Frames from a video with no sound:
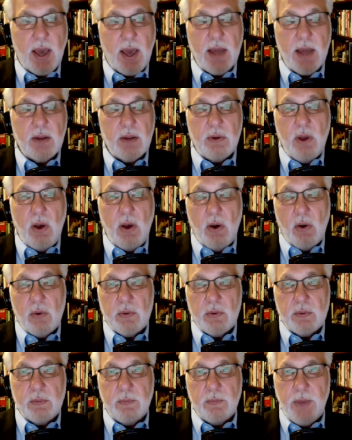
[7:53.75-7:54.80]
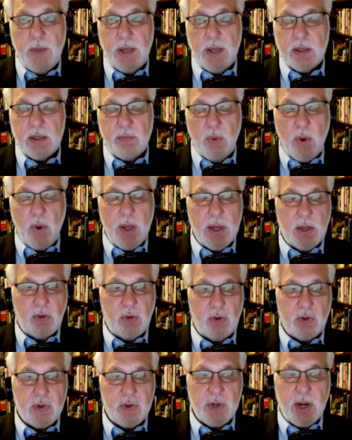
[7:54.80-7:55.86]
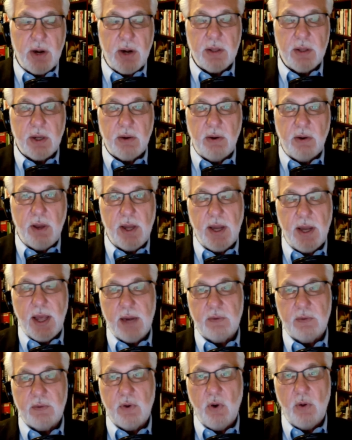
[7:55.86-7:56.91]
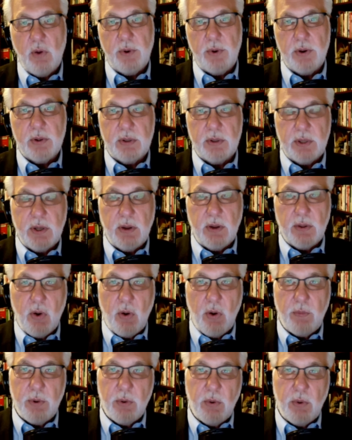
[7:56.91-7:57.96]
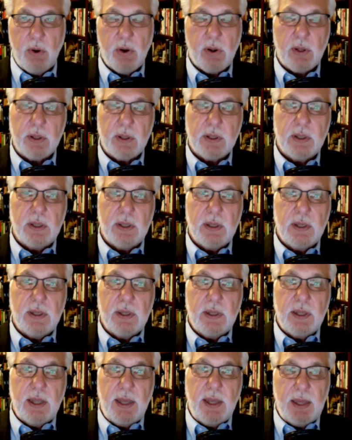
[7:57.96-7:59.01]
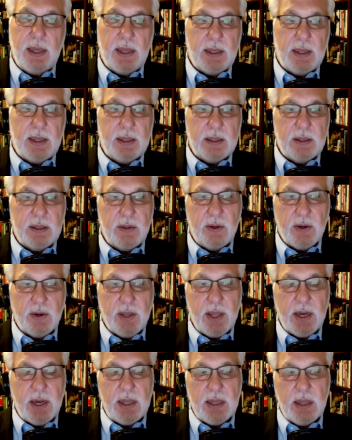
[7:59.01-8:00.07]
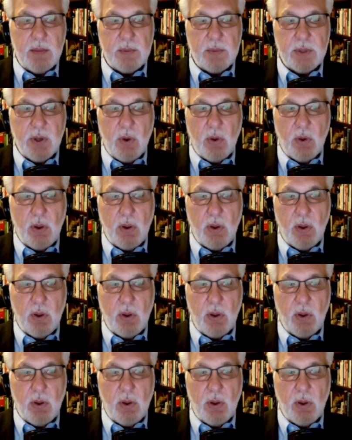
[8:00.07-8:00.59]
I don't know, but the point is they're scaring the crud out of the corporate world, and they're getting them to go